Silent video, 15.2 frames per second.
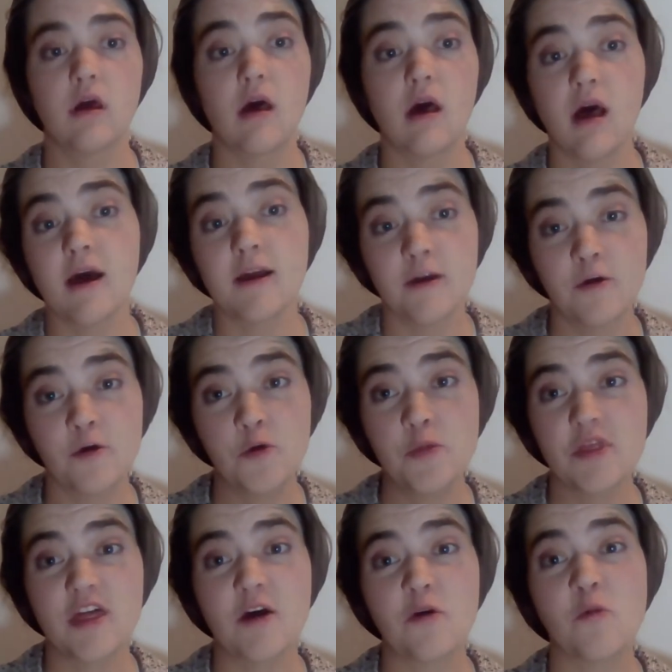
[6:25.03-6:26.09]
I hope
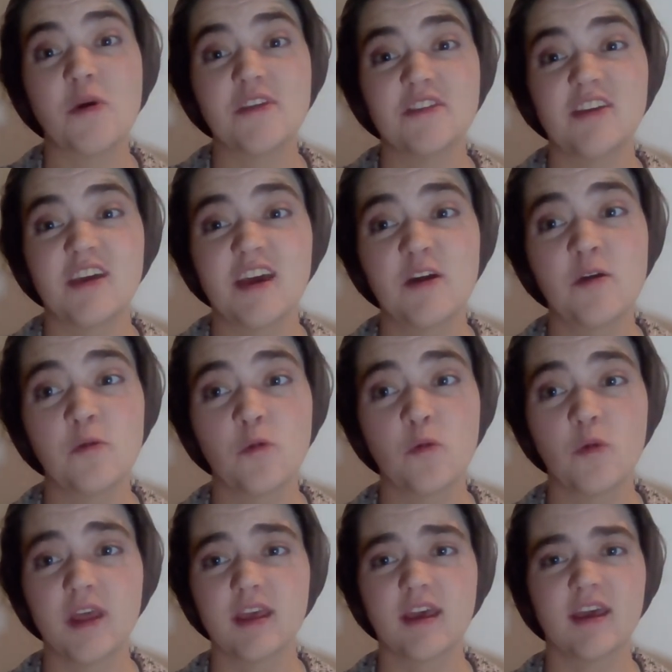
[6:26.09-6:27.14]
that one day
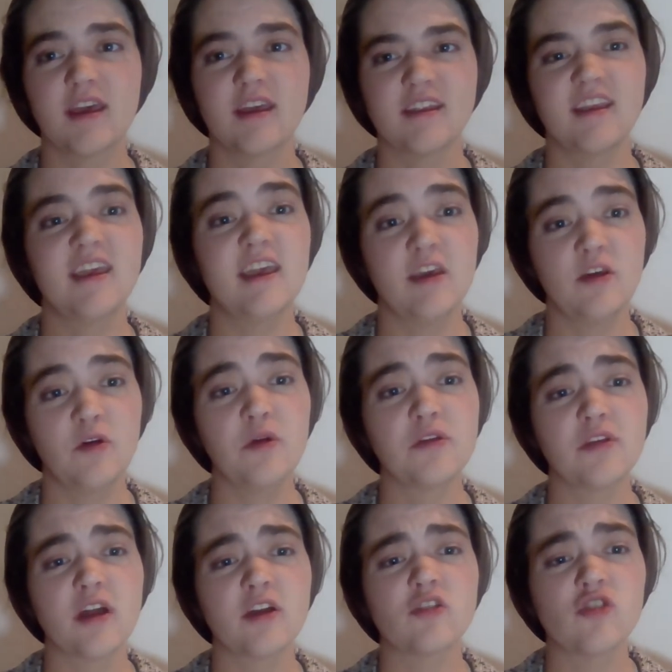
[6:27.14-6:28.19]
we can heal
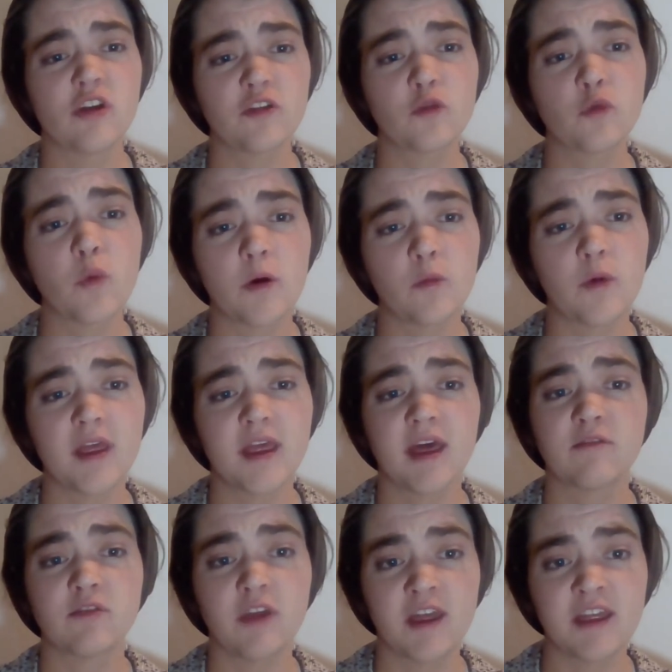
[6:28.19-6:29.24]
not just what we
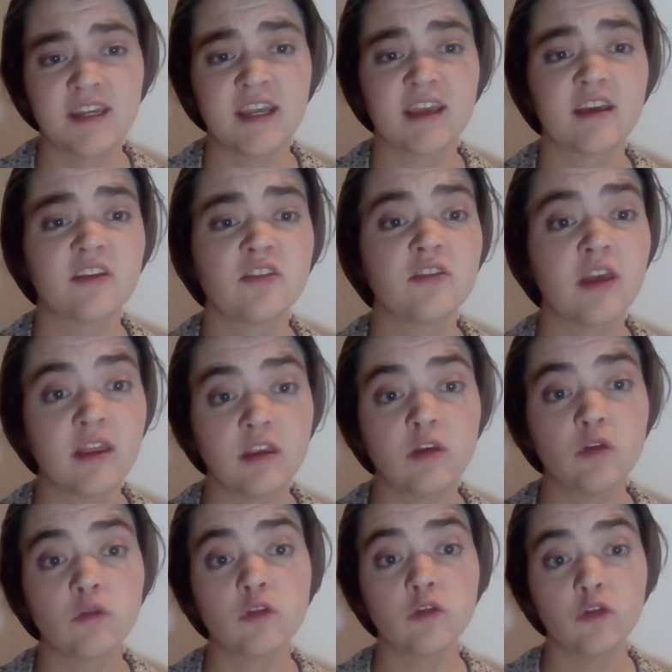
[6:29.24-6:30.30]
have done and continue
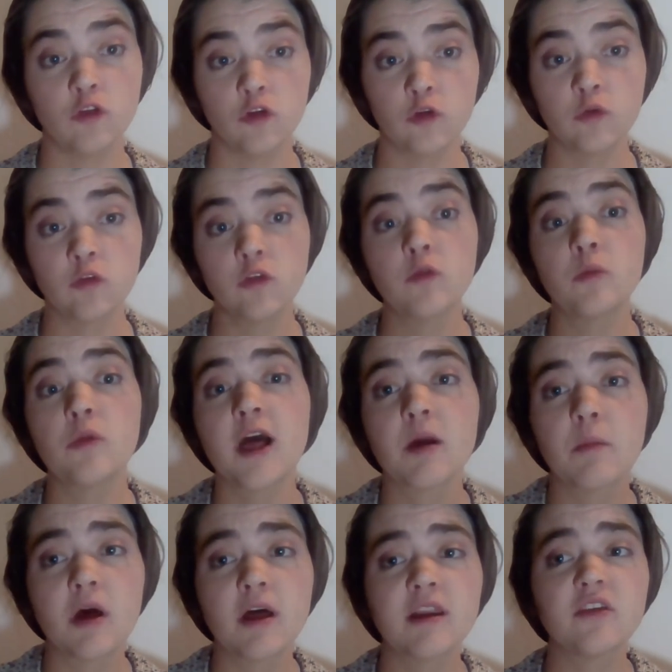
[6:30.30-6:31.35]
to do to Black
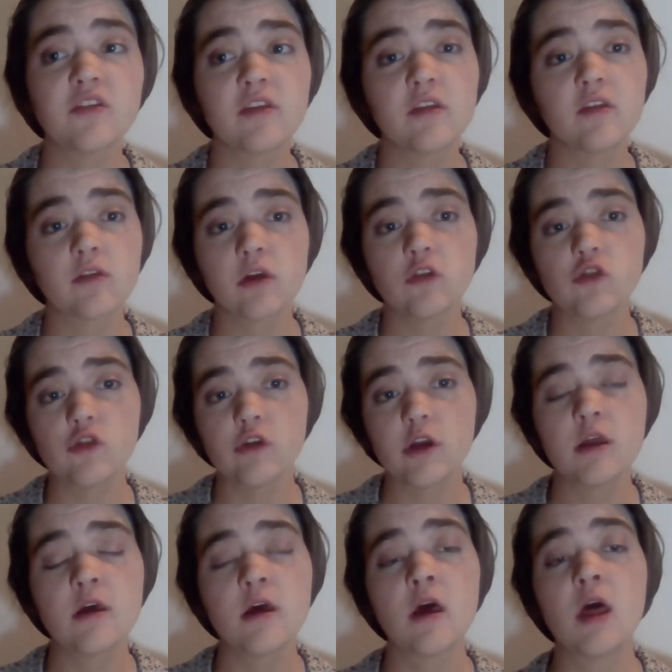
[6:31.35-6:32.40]
bodies in this country,
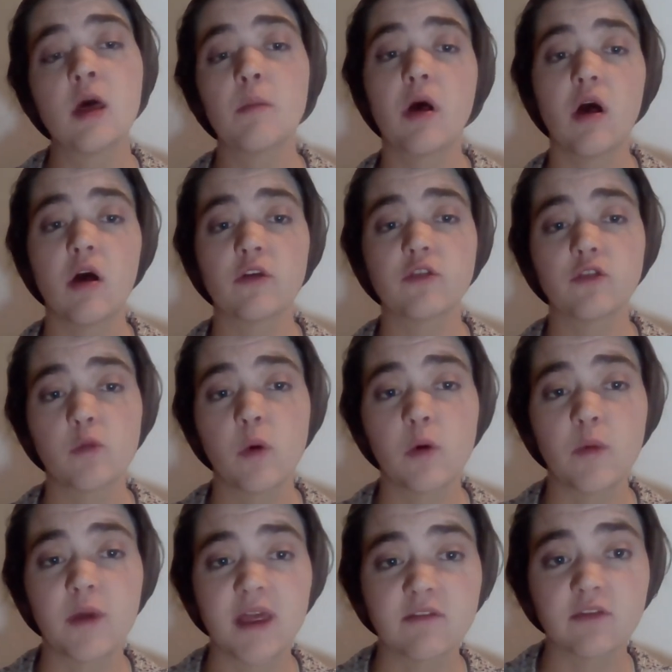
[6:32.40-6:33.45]
but also what
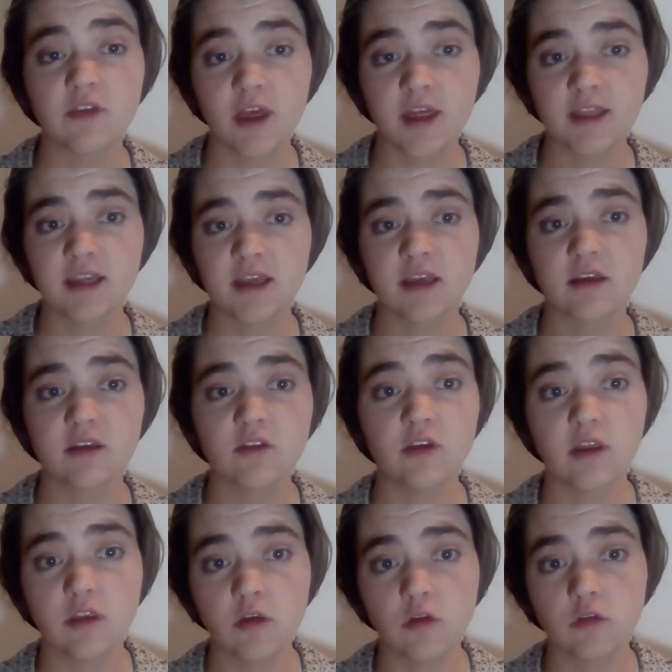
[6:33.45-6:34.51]
we have done and
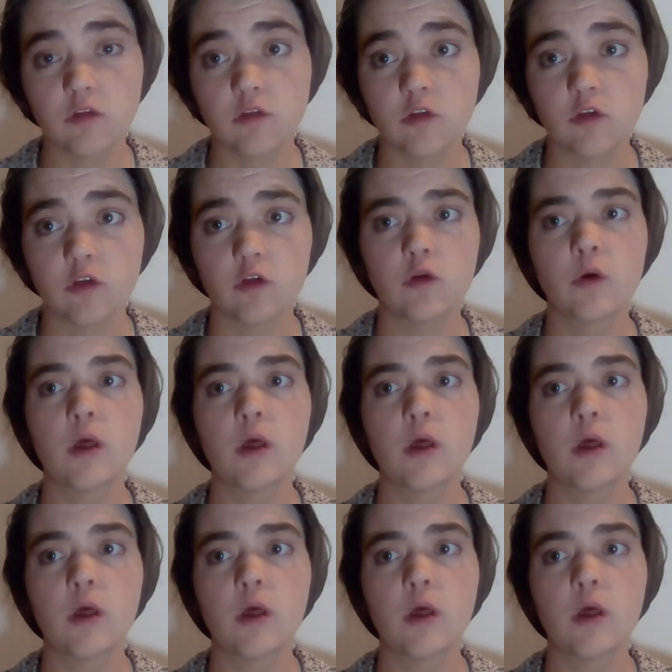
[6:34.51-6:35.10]
continue to do